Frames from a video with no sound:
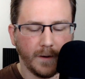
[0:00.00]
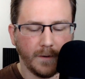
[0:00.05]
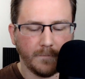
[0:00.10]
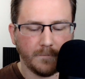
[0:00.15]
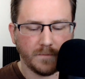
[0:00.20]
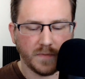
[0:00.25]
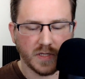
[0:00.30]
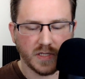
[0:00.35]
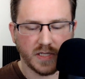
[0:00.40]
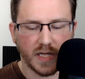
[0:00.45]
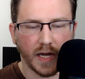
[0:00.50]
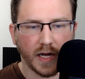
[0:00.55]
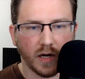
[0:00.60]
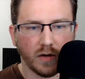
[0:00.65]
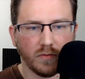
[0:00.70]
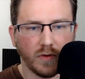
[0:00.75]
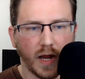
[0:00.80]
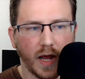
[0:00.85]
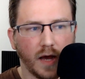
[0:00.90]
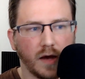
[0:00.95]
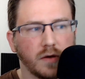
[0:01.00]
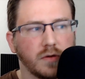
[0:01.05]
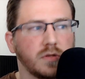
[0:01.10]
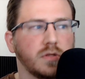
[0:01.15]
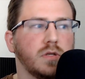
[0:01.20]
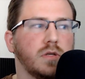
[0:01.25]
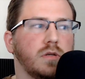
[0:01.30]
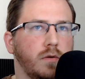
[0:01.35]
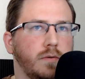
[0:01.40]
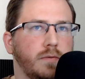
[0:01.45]
The second
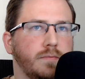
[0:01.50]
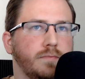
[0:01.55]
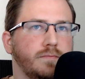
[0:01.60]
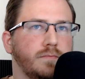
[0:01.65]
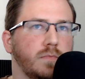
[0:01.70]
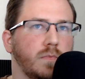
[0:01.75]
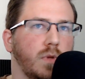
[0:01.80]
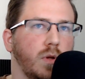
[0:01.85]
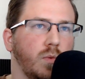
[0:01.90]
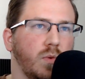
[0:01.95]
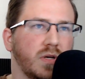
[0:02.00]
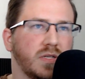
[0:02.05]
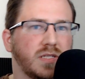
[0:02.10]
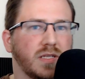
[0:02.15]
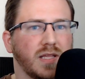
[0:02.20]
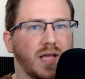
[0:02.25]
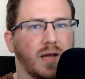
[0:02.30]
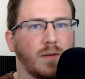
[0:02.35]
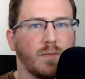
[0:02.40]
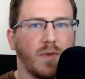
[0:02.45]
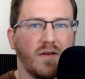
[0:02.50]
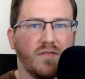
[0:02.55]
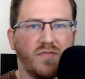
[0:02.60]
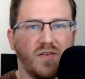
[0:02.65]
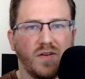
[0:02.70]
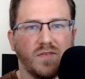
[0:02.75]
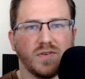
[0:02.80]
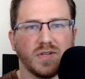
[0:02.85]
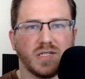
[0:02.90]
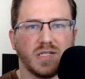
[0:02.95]
round, it wasn't like my
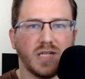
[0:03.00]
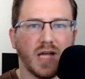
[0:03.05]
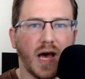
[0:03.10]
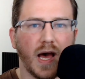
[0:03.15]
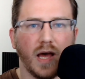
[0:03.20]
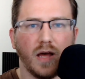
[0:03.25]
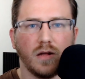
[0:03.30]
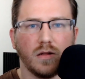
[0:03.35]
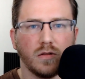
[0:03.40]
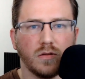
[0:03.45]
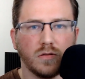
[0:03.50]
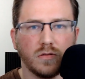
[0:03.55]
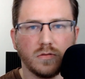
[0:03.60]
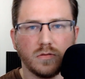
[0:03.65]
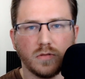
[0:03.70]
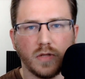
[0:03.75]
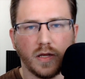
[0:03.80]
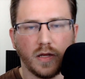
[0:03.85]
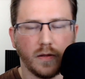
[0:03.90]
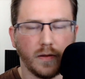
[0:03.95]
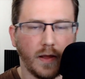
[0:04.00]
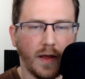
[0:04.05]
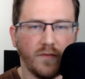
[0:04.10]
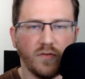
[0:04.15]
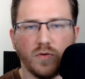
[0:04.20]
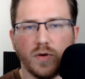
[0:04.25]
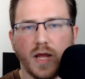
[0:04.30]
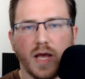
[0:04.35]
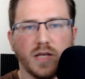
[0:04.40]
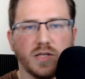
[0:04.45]
favorite style. Like,
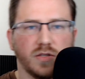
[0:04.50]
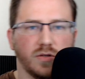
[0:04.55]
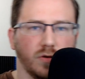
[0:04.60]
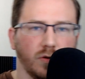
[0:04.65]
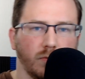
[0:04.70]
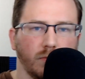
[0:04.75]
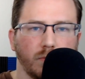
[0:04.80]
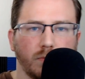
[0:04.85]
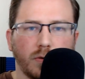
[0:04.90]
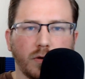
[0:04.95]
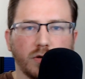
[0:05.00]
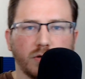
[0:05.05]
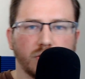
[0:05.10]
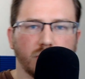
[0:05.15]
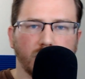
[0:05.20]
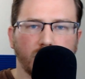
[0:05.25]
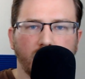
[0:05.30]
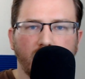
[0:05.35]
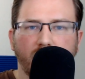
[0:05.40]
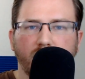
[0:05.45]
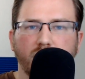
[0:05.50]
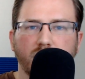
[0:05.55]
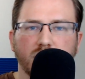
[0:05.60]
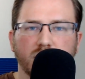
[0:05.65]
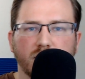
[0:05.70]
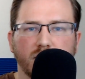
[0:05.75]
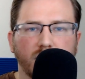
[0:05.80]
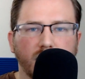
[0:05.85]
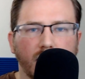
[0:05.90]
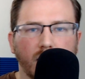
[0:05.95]
everyone has their own personal preference
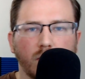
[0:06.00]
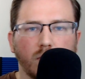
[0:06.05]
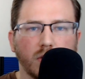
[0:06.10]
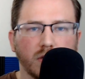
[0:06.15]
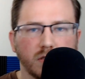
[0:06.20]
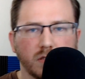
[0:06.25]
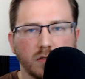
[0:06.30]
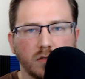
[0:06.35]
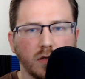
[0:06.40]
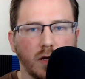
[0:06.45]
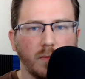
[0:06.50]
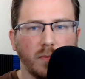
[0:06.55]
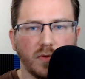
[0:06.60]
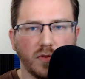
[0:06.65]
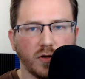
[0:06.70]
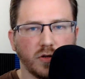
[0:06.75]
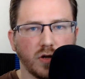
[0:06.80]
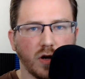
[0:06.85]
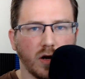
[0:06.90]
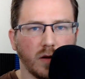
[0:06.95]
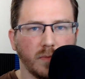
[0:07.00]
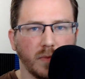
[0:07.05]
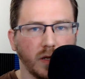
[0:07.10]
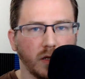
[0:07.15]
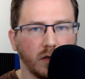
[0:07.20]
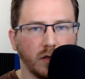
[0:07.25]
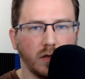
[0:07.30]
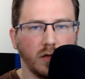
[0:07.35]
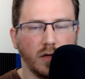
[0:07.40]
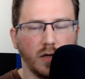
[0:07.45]
of like what's up with the tournament.
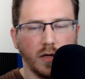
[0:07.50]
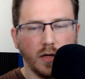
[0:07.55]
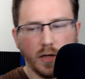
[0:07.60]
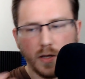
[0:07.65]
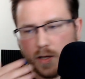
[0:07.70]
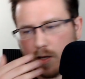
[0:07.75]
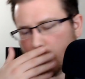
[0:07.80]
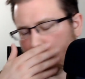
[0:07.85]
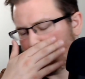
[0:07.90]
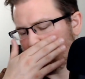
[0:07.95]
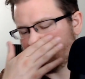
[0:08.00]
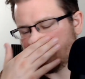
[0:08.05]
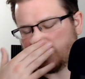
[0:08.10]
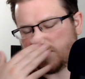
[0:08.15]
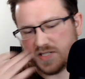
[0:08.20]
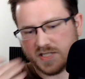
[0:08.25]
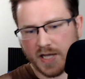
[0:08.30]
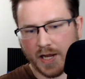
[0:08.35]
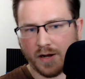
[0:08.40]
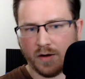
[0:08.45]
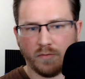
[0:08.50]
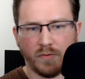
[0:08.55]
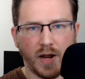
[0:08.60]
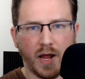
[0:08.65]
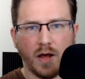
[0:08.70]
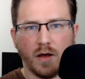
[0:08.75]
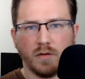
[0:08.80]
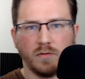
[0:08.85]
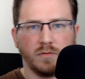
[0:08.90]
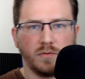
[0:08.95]
The second
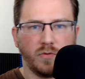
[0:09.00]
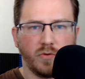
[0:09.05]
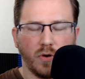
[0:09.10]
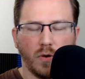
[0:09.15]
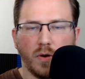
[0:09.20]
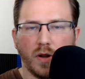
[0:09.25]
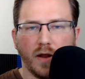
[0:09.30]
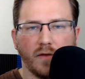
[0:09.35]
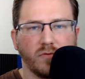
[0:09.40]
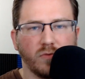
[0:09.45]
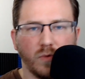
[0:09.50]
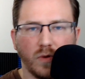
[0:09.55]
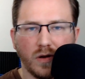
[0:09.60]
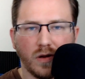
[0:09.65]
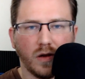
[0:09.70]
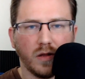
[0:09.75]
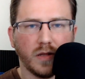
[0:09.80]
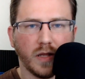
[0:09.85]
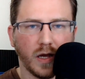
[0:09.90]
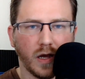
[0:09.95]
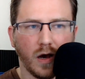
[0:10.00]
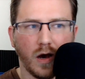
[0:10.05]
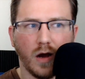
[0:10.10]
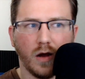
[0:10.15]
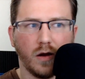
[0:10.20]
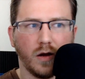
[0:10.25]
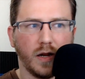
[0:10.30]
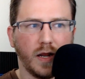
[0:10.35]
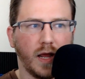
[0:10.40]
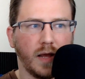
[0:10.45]
round, throwing everyone on like a
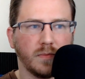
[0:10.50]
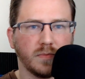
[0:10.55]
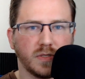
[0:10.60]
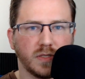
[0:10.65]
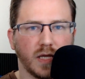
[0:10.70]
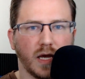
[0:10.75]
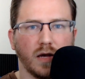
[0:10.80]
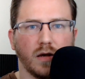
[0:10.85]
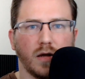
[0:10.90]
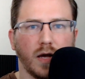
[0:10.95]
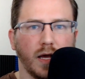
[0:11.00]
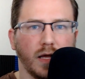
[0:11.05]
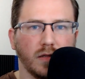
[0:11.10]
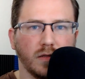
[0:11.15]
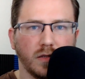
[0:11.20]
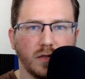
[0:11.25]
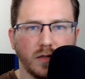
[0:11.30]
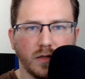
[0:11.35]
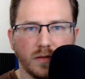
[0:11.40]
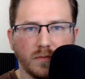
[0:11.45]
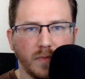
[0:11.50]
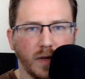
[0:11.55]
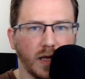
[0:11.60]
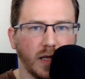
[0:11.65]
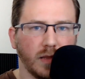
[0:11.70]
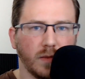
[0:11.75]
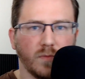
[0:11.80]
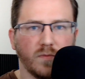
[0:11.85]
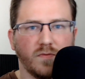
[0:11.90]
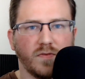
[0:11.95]
Hunger Games style island and making
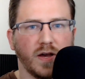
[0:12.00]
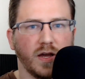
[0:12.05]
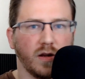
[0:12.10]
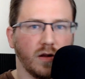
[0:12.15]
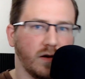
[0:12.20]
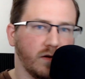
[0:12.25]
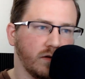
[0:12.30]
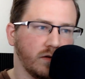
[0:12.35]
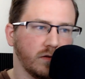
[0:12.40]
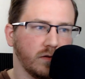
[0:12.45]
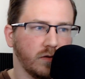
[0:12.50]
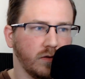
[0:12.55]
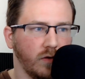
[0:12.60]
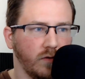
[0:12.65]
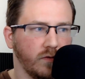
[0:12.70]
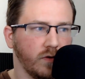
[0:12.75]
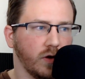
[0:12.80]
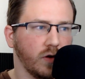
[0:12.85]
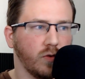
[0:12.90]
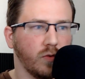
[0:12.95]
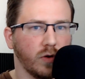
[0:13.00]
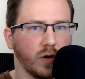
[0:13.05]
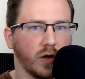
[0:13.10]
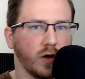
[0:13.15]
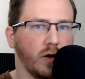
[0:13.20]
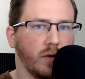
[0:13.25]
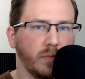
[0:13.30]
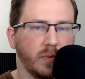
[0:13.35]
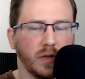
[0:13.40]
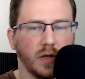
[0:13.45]
them fight off over a
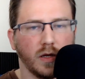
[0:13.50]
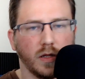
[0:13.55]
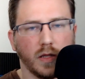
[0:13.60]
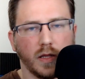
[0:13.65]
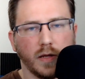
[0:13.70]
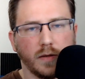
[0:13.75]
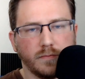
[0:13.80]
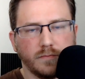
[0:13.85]
cornucopia, like,